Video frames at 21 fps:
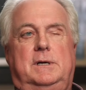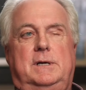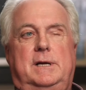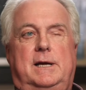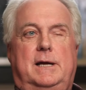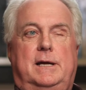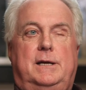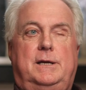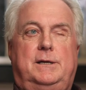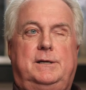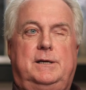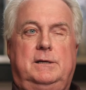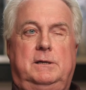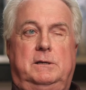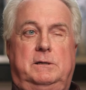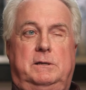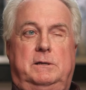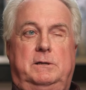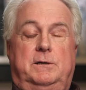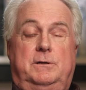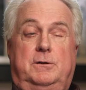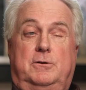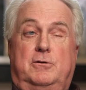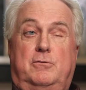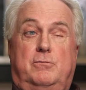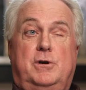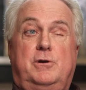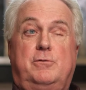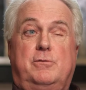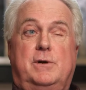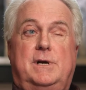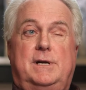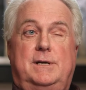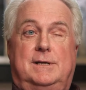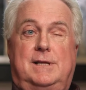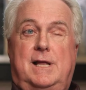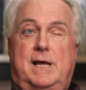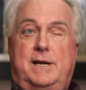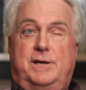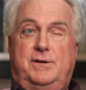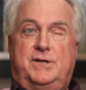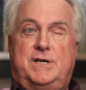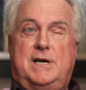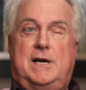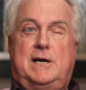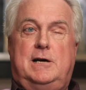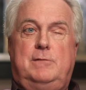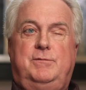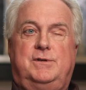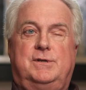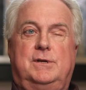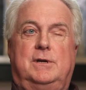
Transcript: And, you know, we're creating a lot of jobs